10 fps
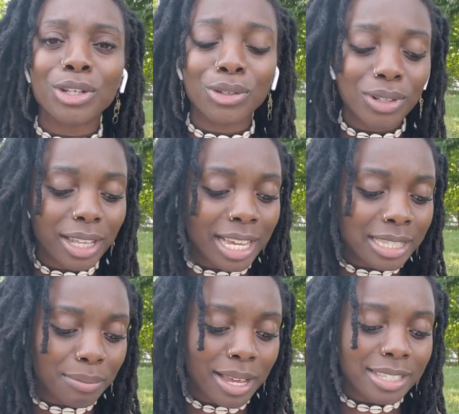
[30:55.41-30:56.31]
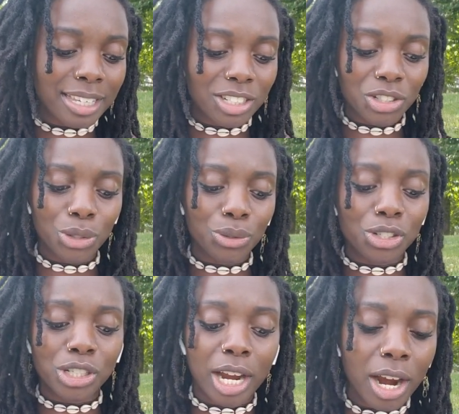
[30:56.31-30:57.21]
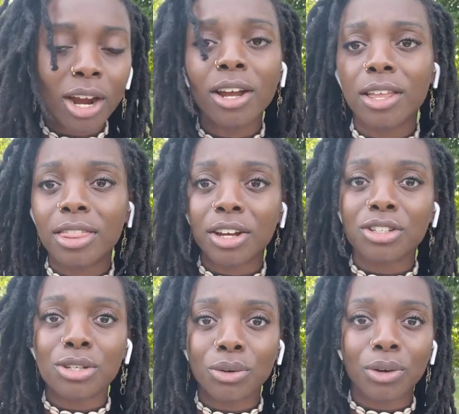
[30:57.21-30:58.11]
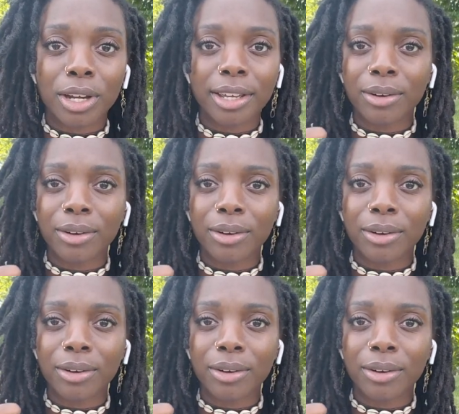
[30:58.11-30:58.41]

utilize the message to share their story.